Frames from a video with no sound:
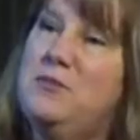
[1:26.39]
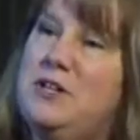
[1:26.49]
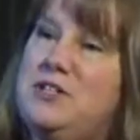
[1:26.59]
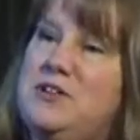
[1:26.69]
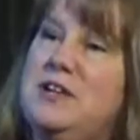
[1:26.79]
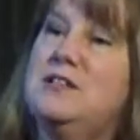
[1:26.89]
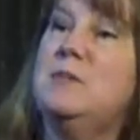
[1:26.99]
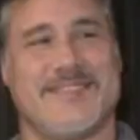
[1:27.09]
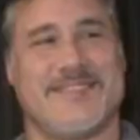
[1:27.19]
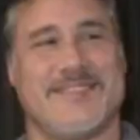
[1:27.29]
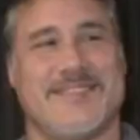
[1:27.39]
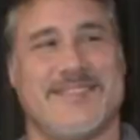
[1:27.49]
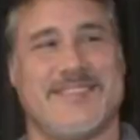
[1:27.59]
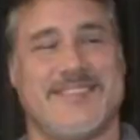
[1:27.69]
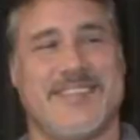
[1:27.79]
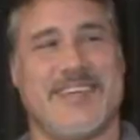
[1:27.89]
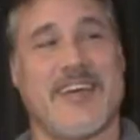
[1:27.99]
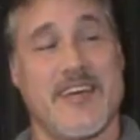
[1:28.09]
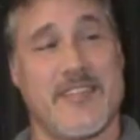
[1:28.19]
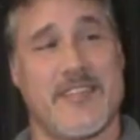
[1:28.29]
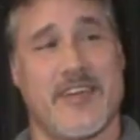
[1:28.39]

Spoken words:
Richard. It's a pleasure having you here today.